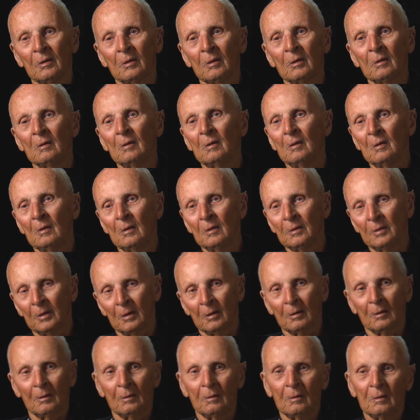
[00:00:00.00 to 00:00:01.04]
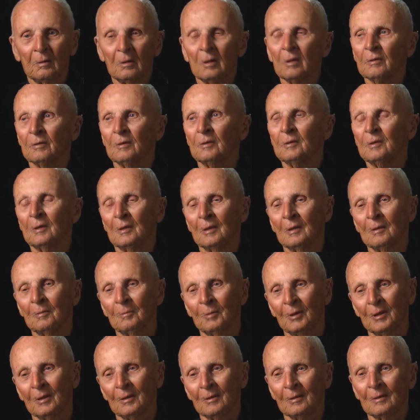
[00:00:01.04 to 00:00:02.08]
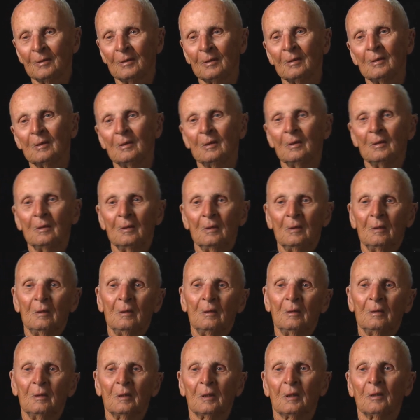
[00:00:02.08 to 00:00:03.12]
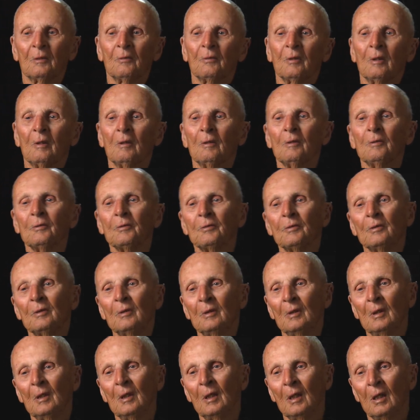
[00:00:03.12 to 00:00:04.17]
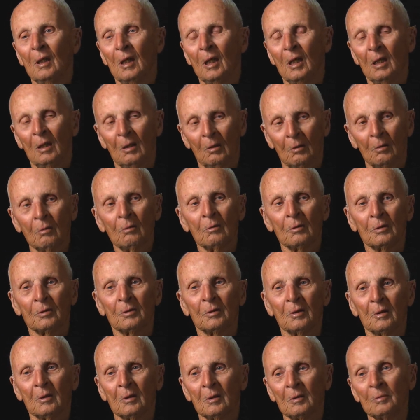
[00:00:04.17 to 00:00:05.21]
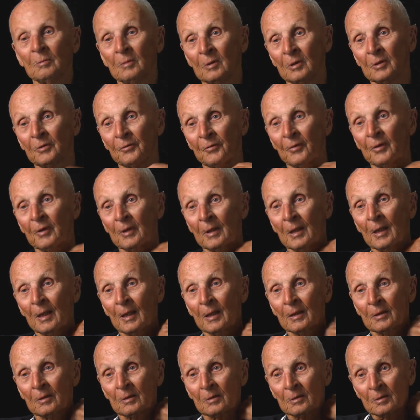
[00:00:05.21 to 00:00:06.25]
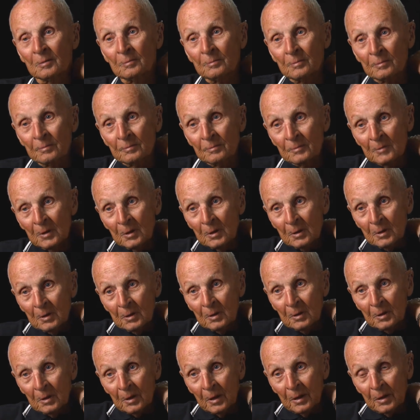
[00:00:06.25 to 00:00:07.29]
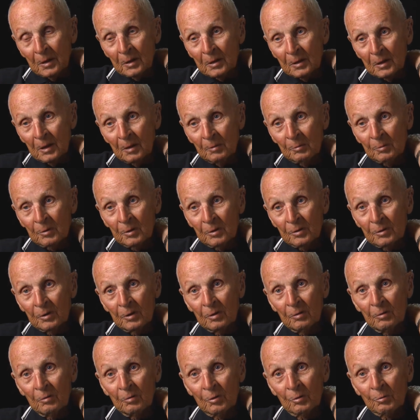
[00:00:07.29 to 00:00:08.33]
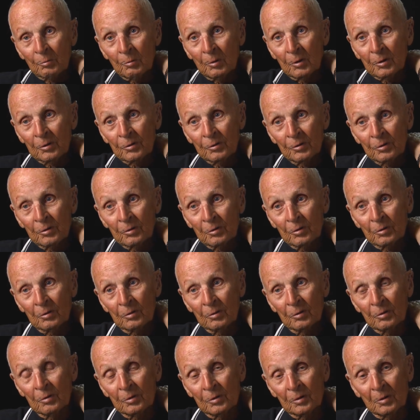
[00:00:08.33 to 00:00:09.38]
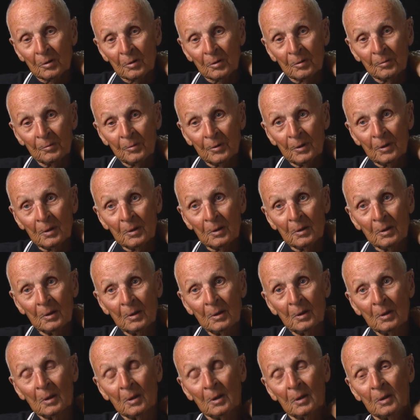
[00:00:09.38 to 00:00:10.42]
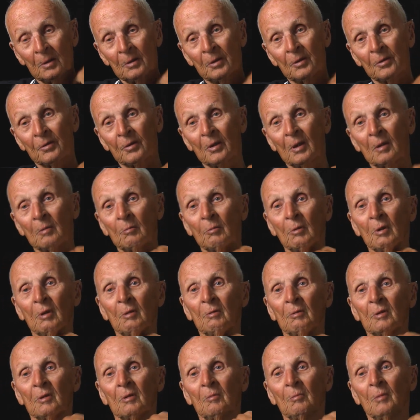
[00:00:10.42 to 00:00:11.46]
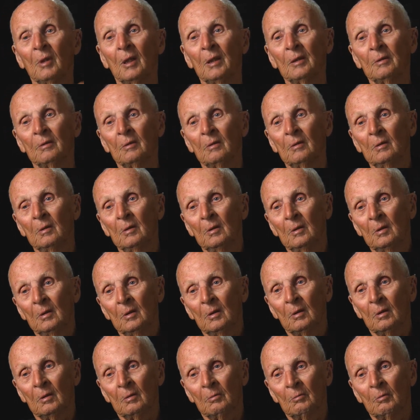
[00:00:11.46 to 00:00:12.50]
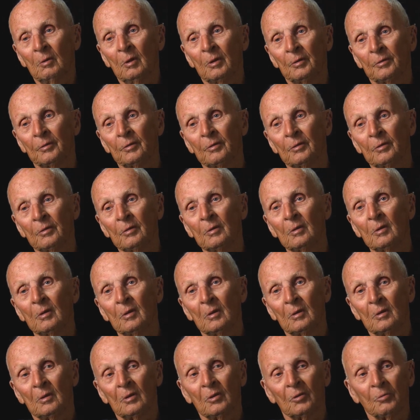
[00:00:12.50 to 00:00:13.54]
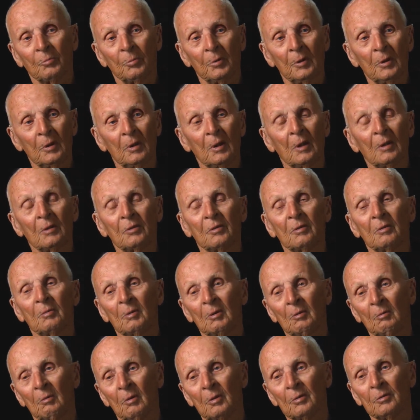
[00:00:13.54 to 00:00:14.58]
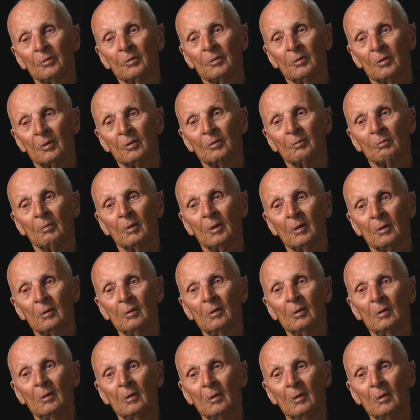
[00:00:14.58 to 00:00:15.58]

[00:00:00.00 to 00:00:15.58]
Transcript: the tiller, not the tiller, but on the controls uh, all the time. It's very hard on them. Uh, keep continuous watch all the time there, and the same way with the mate on watch, and the speed has to be watched as well.